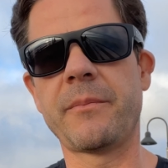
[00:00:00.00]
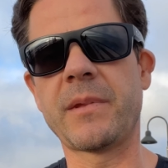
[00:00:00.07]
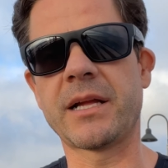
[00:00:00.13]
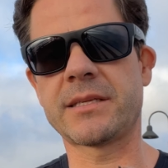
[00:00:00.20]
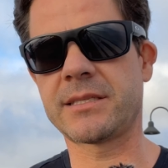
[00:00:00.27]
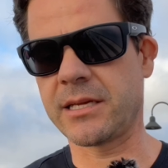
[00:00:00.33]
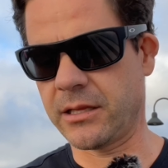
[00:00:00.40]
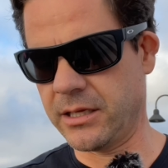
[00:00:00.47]

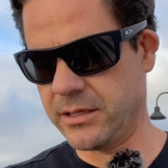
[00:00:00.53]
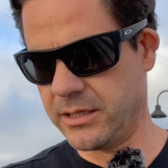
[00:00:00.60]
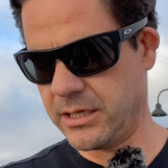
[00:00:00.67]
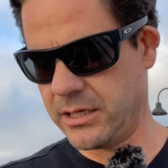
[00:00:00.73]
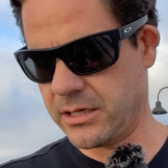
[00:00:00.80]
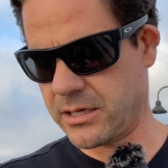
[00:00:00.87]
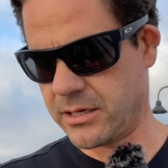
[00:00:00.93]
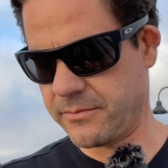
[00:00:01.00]
not selling
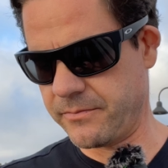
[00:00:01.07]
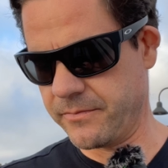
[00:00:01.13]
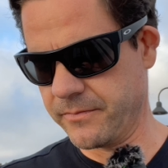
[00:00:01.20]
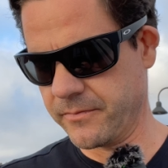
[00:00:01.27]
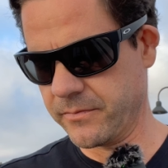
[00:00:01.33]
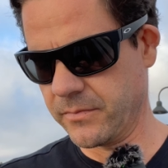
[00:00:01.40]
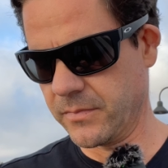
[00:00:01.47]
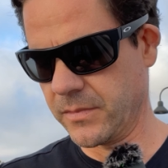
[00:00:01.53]
the
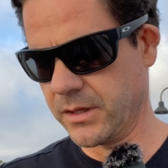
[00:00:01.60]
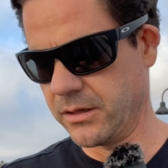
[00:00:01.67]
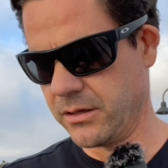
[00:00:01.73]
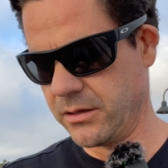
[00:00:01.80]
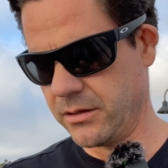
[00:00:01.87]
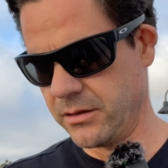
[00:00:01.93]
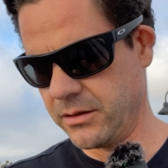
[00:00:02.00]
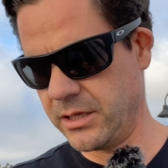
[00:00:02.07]

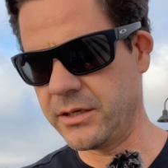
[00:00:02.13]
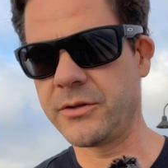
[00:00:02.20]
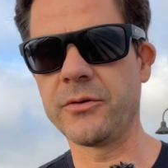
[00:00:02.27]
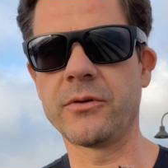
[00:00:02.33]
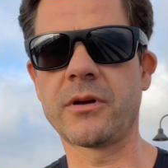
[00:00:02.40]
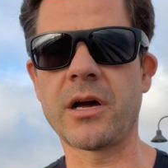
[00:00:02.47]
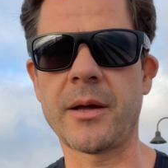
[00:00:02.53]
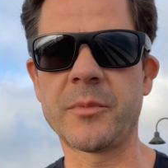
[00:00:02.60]

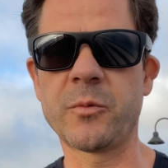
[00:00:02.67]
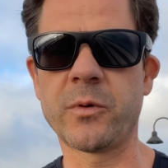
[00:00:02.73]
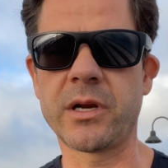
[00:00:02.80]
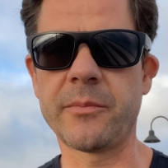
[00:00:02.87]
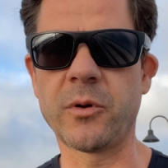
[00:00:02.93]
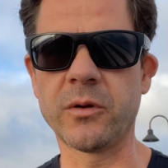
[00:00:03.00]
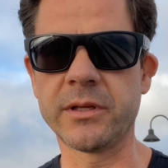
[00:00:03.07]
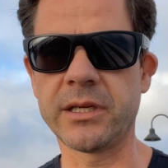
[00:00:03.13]
Tutankhamun one.
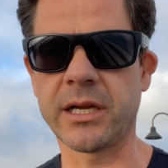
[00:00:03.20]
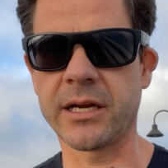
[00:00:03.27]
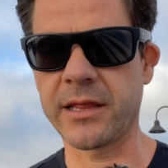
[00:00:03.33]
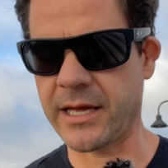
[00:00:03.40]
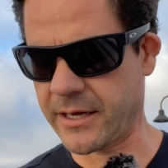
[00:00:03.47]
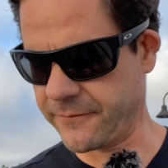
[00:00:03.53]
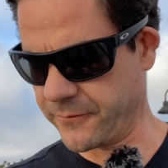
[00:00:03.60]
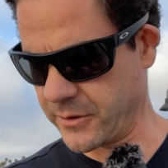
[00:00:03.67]
I'm holding on to
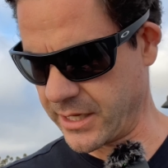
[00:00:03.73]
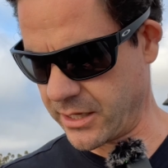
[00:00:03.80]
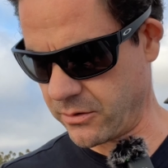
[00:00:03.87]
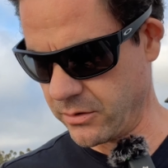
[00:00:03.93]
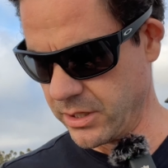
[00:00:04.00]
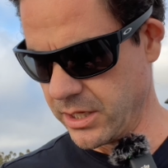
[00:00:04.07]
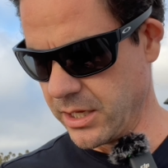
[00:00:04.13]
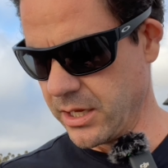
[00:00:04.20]
that for
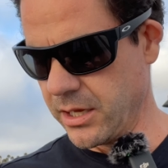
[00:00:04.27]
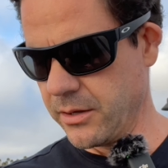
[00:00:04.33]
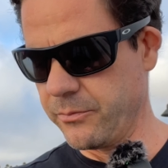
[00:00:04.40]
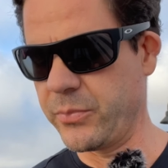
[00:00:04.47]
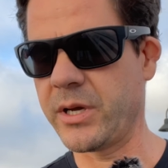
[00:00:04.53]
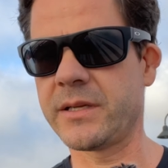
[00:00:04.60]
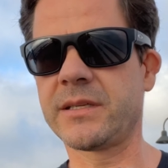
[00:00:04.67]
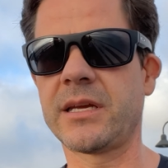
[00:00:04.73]
now,
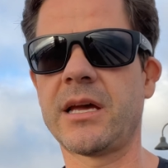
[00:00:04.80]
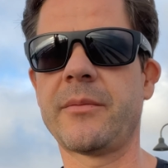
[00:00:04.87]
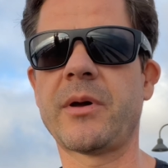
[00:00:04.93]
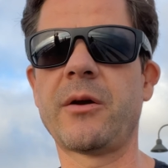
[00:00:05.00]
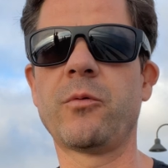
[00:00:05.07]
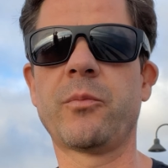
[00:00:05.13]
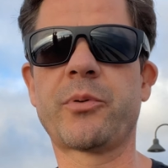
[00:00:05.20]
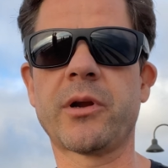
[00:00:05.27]
but
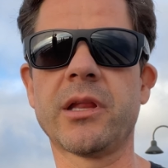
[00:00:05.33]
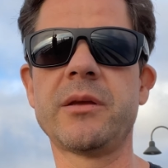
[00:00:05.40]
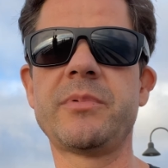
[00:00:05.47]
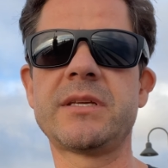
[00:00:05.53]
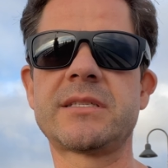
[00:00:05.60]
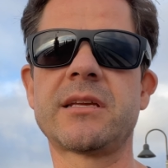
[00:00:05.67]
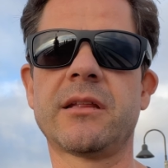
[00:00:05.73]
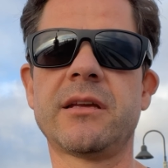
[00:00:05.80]
I will probably
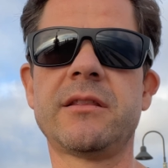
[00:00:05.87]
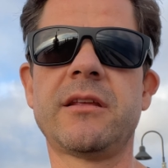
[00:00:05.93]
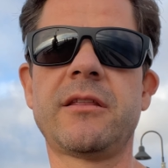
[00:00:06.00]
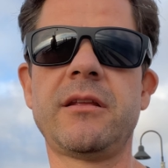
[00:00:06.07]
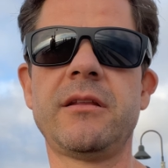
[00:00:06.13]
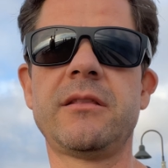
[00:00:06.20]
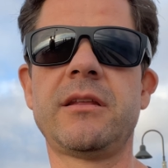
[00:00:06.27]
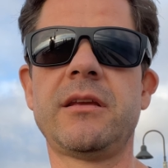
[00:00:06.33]
be selling
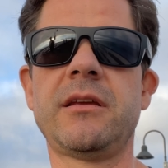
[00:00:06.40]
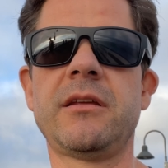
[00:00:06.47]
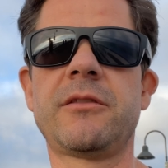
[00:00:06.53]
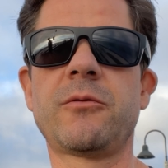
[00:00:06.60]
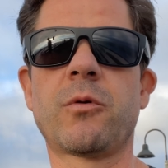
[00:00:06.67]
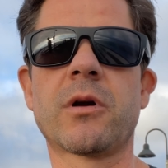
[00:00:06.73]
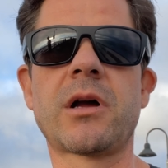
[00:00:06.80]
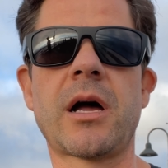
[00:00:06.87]
the
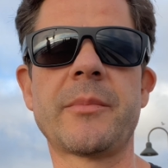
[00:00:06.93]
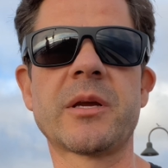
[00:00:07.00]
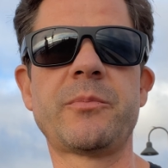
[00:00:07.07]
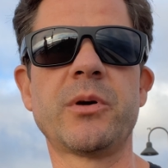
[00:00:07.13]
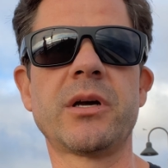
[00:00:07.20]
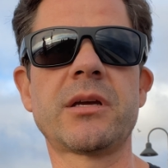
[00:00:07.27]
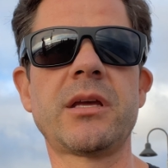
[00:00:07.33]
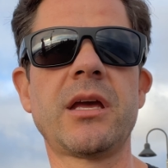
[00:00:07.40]
Thor comic
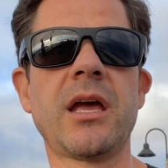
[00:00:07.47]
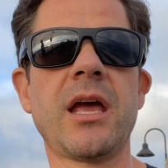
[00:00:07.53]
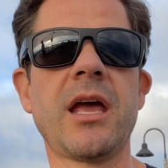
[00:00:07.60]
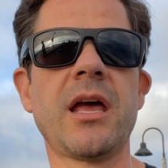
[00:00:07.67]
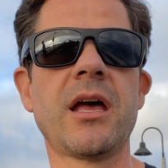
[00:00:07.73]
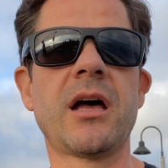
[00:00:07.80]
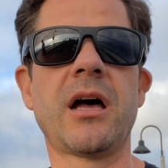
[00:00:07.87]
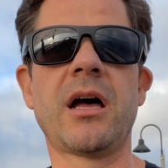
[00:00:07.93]
book,
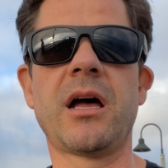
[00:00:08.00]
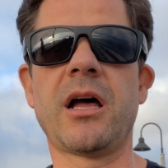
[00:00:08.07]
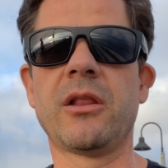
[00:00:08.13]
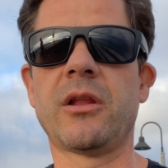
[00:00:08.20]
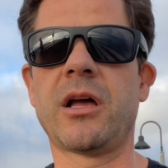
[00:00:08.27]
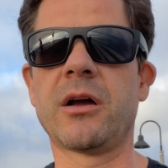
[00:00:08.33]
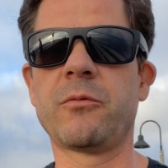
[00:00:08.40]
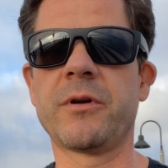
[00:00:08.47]

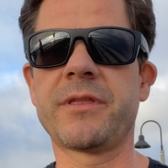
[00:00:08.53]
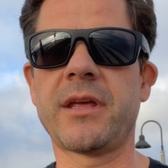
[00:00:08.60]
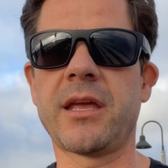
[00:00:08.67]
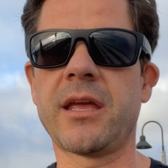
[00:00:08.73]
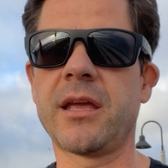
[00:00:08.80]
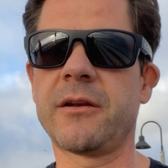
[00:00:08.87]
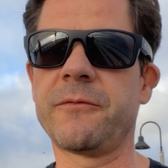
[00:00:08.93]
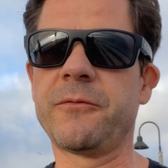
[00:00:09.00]
along with a
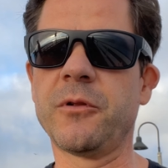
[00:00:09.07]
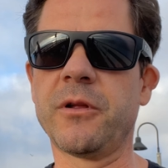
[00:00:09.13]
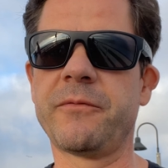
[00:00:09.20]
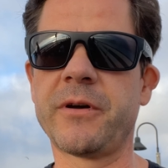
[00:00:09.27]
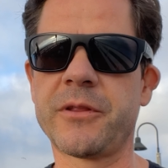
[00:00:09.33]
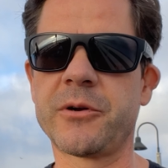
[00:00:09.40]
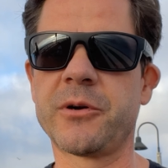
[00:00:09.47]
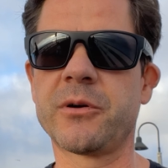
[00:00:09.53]
handful
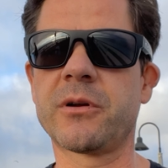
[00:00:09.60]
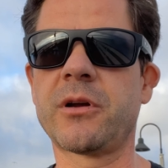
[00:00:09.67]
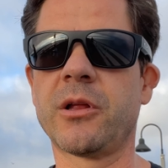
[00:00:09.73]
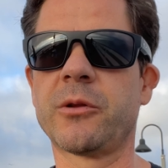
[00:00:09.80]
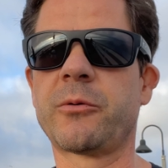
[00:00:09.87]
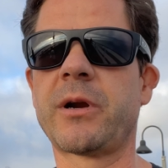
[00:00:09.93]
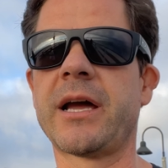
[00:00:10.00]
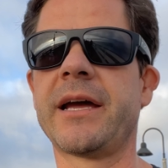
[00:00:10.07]
of other
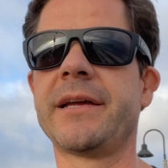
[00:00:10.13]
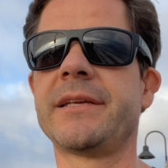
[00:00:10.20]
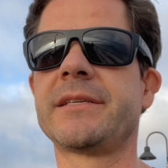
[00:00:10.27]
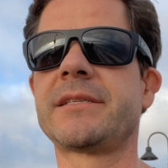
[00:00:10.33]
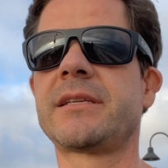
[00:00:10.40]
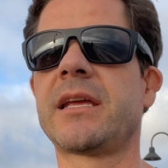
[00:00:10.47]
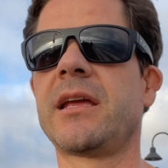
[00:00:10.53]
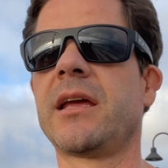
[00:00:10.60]

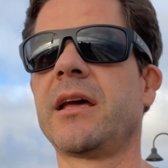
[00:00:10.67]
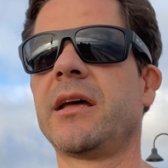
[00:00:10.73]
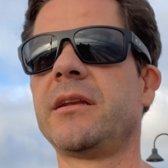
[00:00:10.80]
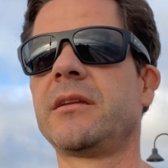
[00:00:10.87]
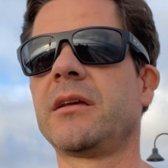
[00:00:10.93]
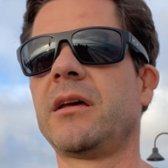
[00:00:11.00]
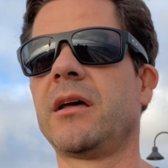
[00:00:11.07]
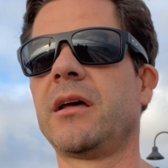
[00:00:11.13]
colorized and